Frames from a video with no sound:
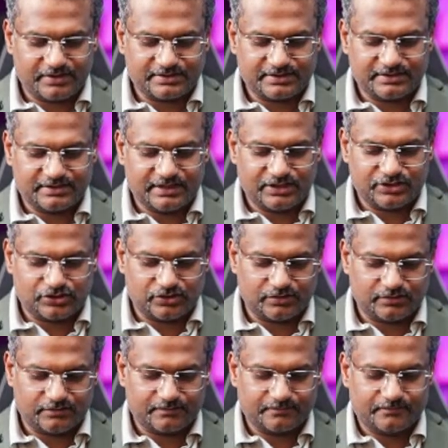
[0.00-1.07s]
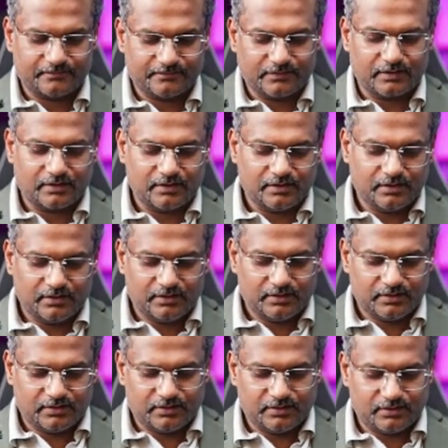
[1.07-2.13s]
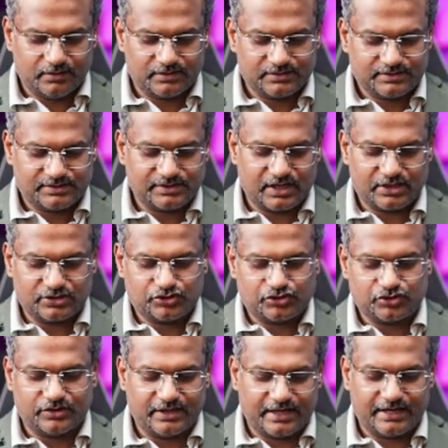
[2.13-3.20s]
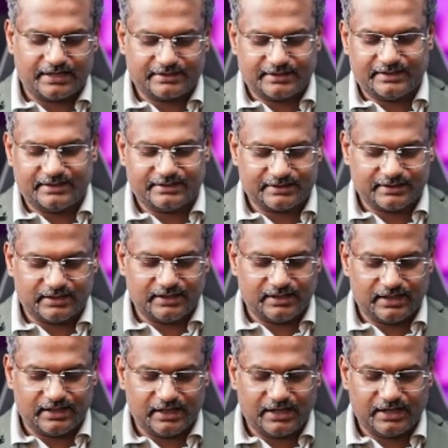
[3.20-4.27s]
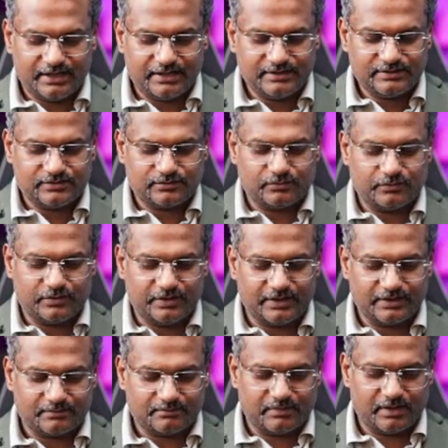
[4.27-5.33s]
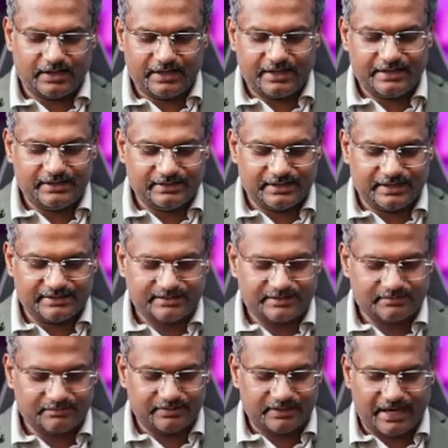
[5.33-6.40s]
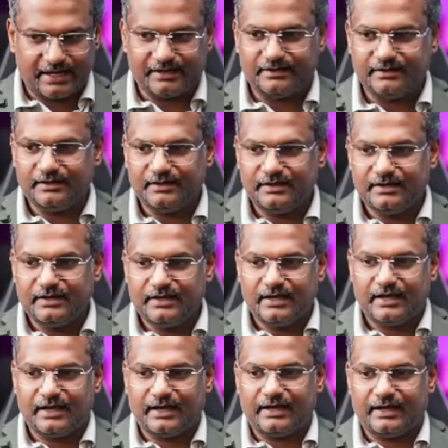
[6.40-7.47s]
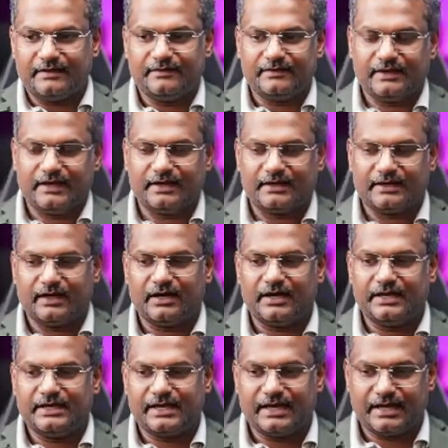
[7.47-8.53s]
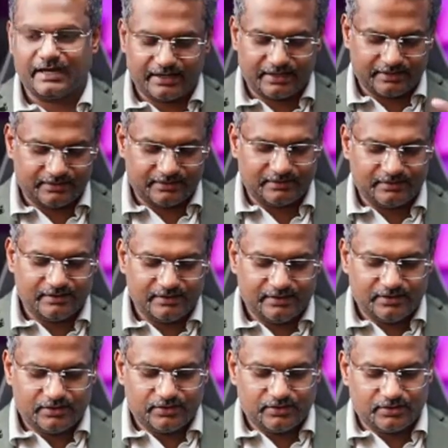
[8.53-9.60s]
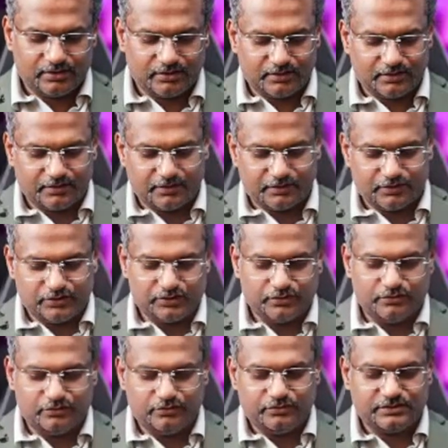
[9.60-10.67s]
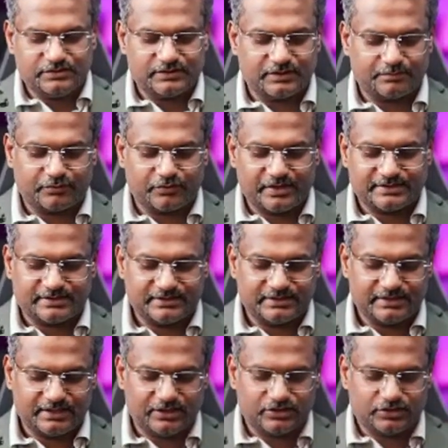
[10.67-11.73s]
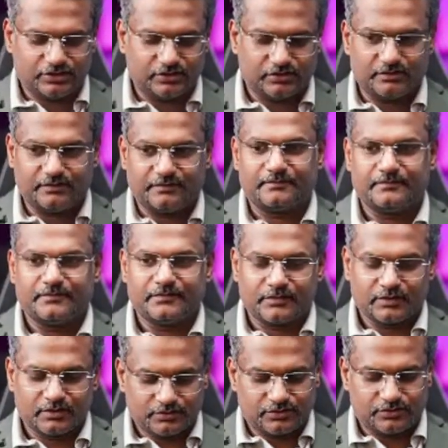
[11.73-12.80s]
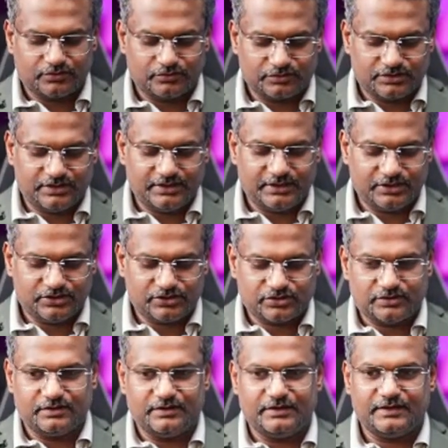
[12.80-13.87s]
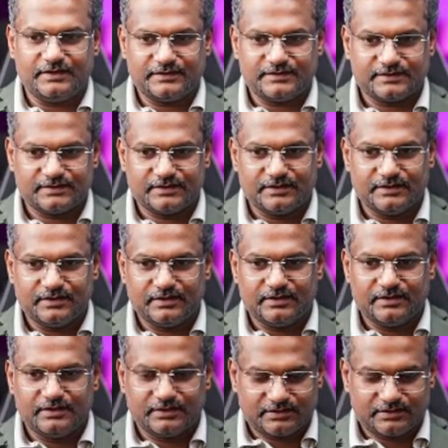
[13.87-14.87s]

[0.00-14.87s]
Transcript: a presentation such that it aligns with my lesson plan and that I can use the presentation to teach this